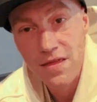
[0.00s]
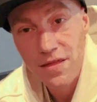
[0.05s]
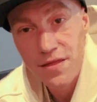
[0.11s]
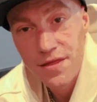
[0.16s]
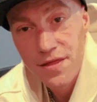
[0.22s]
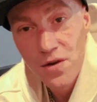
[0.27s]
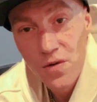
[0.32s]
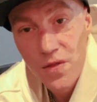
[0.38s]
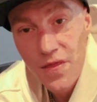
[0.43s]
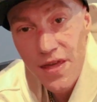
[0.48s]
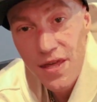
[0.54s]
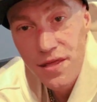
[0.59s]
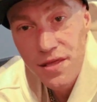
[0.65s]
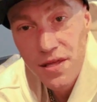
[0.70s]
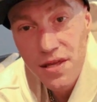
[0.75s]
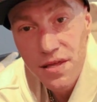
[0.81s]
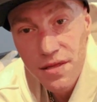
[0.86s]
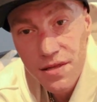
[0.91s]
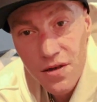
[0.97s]
So
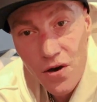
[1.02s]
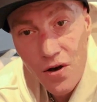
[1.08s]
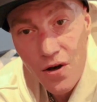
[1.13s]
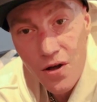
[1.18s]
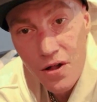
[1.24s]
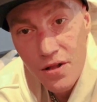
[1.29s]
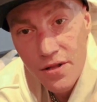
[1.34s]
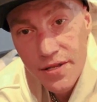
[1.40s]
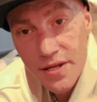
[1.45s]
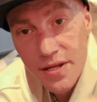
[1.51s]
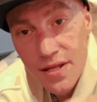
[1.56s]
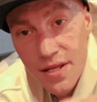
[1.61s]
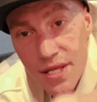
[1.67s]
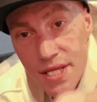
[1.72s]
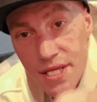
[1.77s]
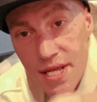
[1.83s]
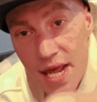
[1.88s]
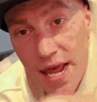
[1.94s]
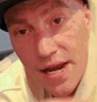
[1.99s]
this is called
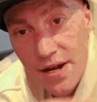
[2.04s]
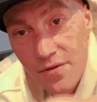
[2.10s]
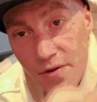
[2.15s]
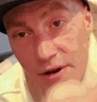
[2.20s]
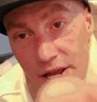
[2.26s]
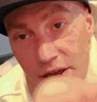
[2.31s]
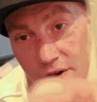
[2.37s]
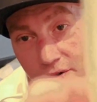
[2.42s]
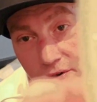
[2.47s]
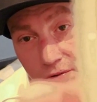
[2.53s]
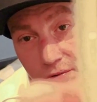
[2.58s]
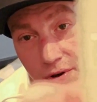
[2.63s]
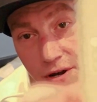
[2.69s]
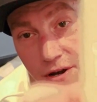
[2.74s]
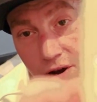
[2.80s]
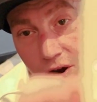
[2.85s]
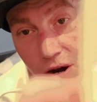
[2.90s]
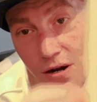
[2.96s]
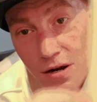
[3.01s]
Sanrio
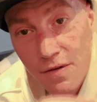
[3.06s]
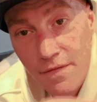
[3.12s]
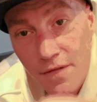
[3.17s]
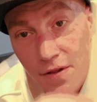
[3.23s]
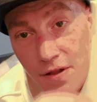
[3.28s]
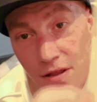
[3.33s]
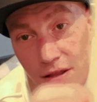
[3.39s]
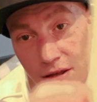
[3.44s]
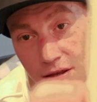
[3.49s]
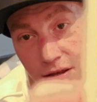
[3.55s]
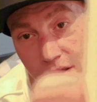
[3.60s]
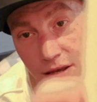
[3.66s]
Carnival.